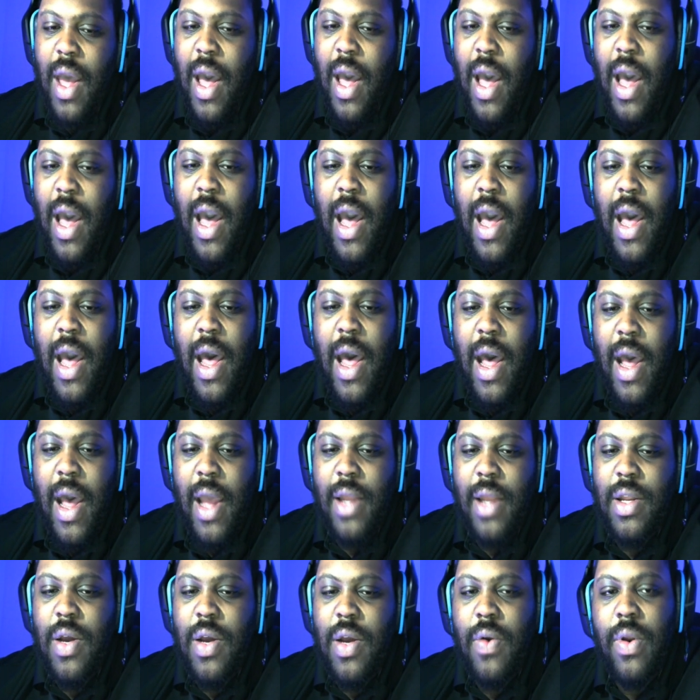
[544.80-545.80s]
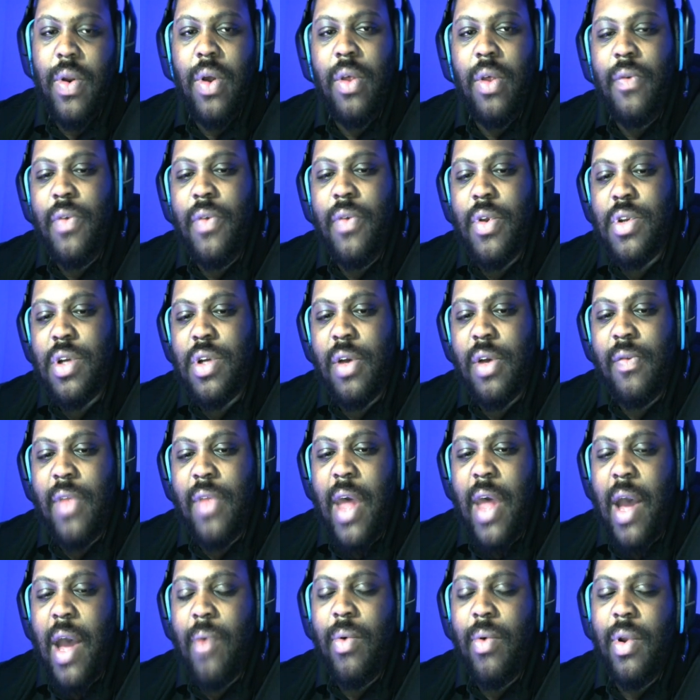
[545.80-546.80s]
I don't know the future of
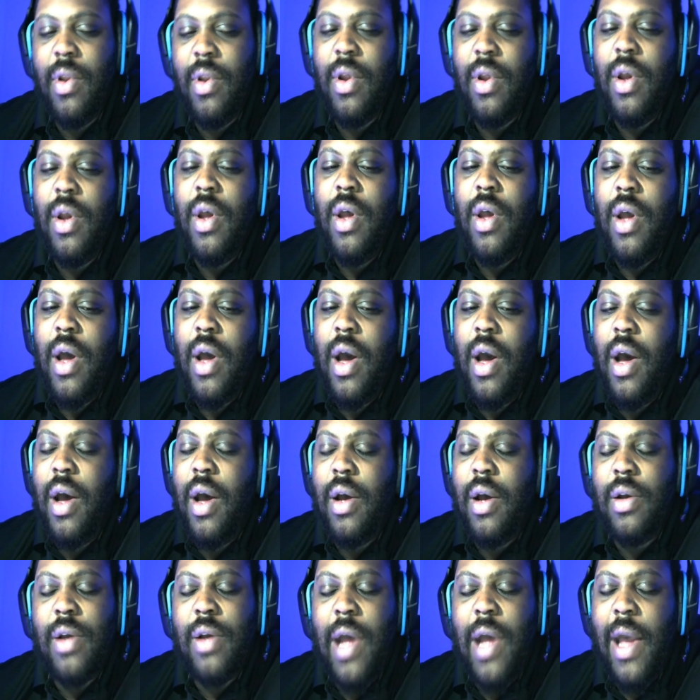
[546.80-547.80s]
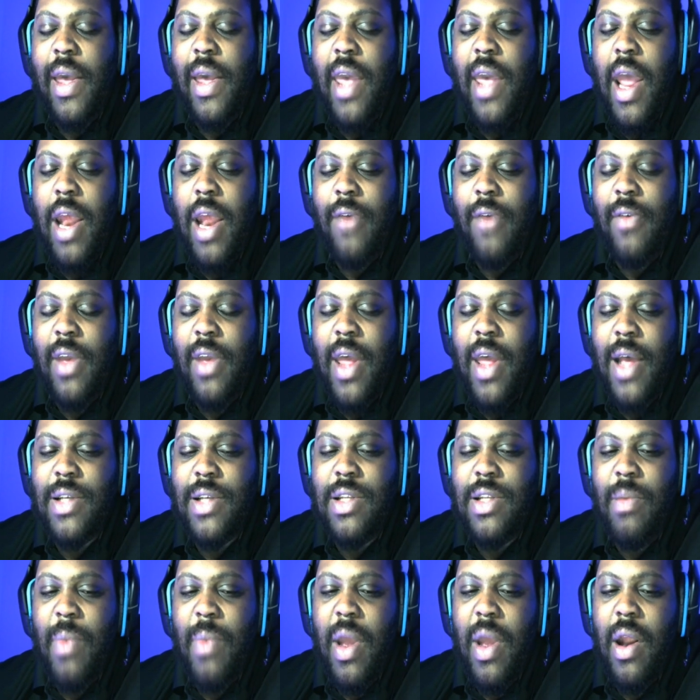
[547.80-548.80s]
that one. Uh, I can't even
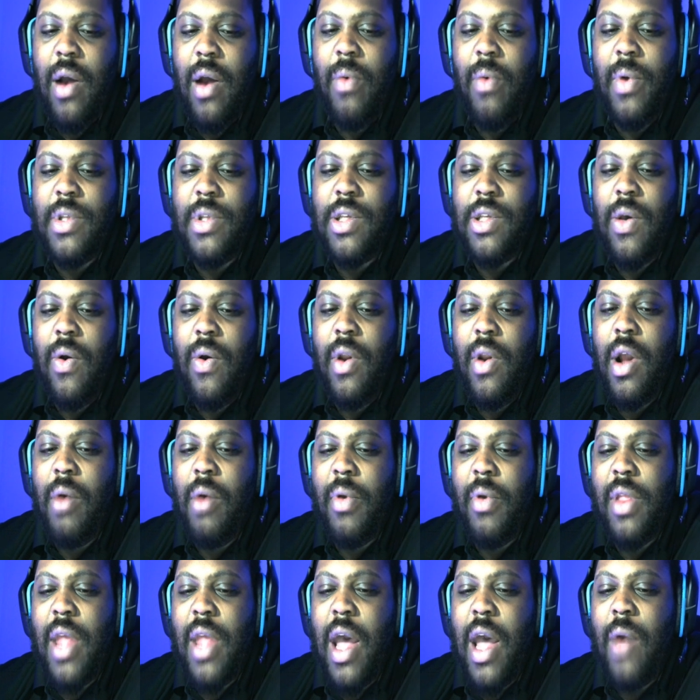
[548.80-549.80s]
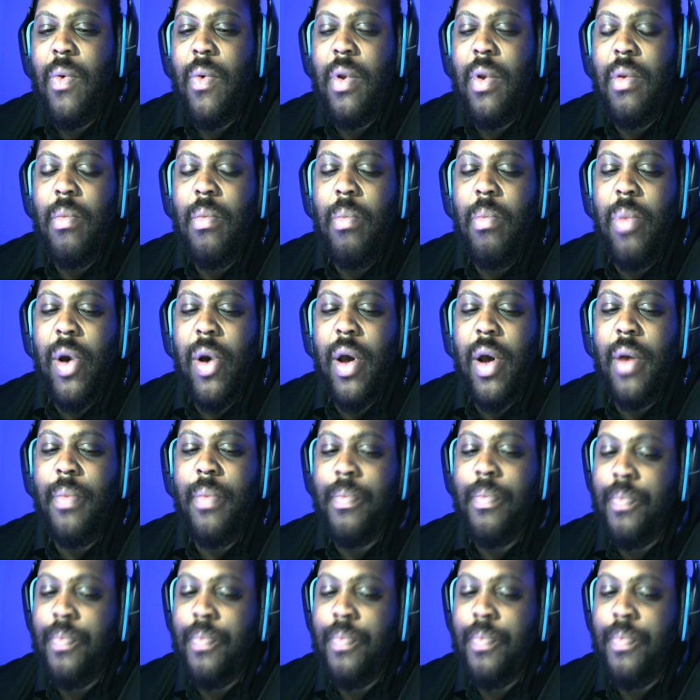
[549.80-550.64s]
guesstimate on what's going on with that one, but